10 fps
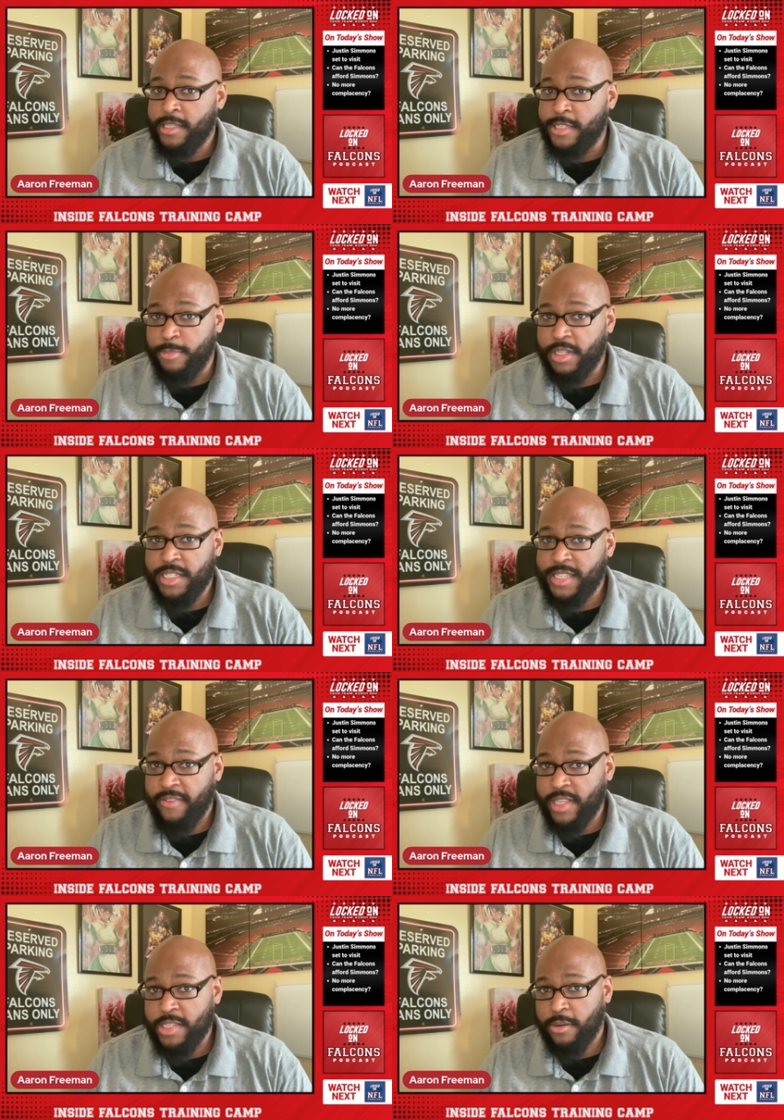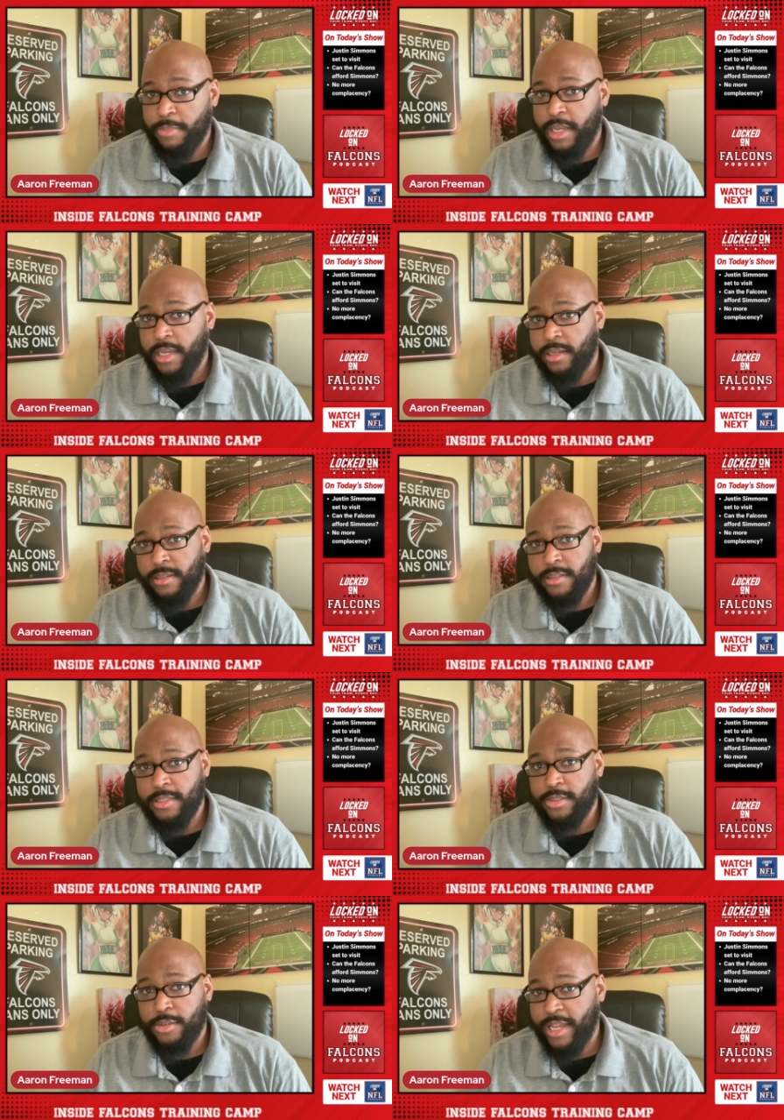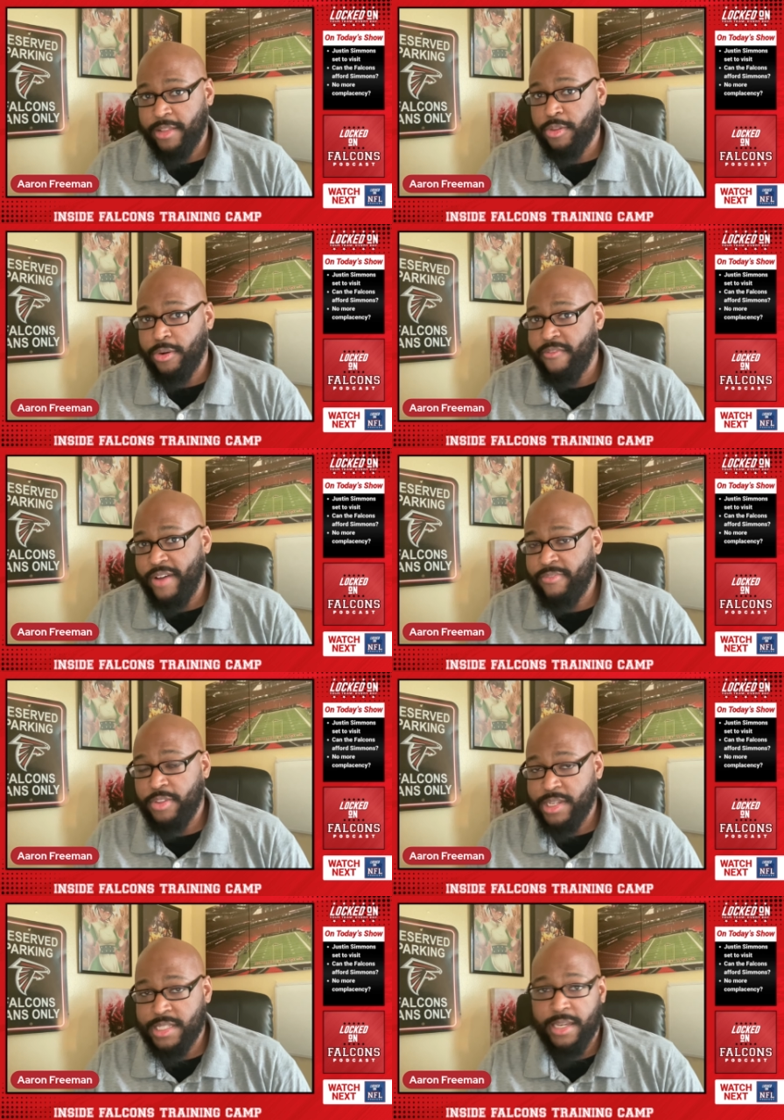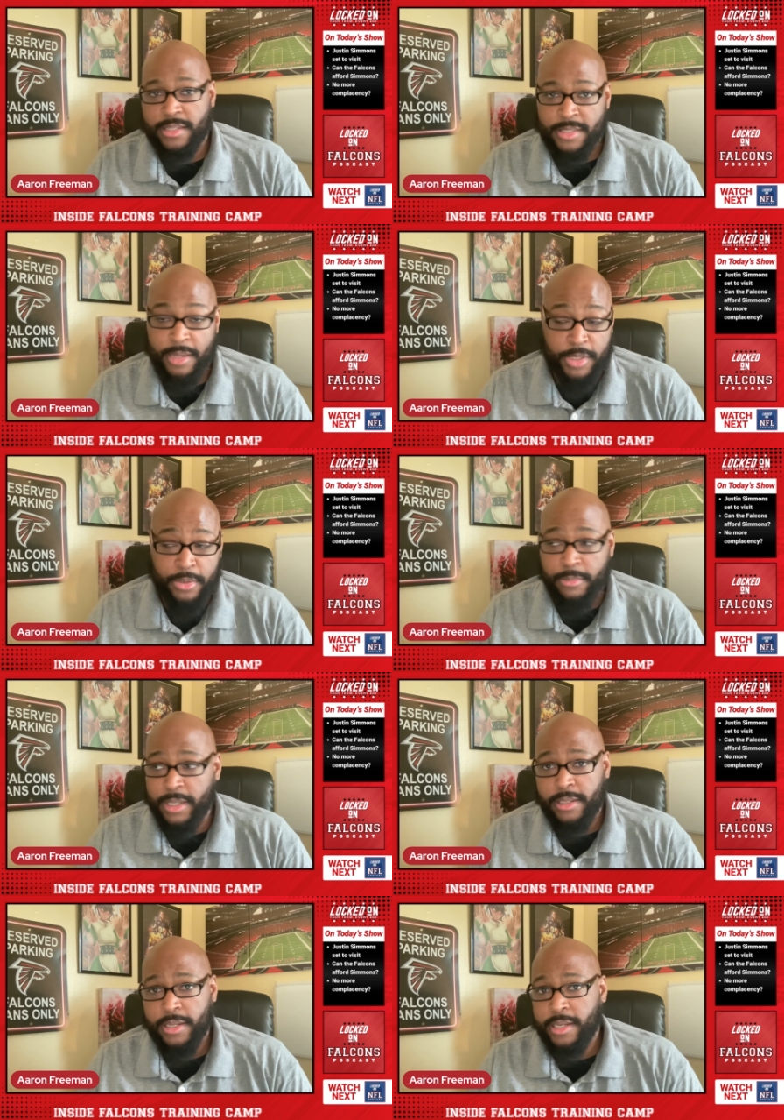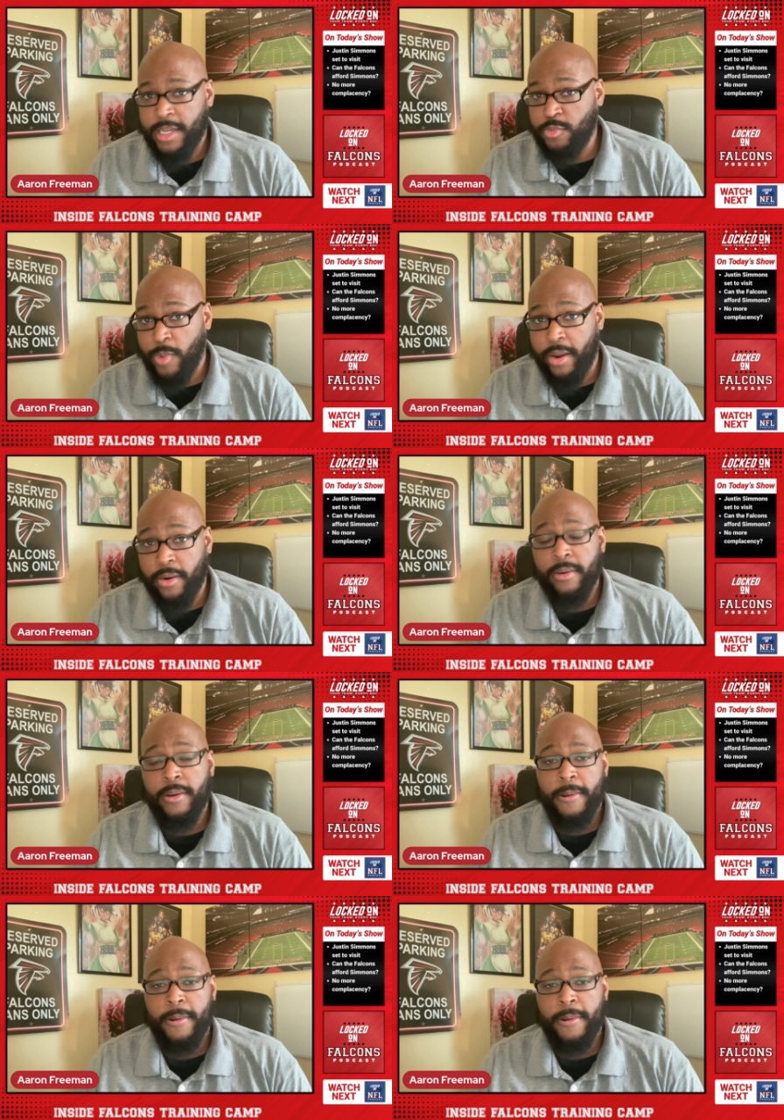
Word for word: typically safeties aren't playing until they're like 35, 36. Some do, but it's rare.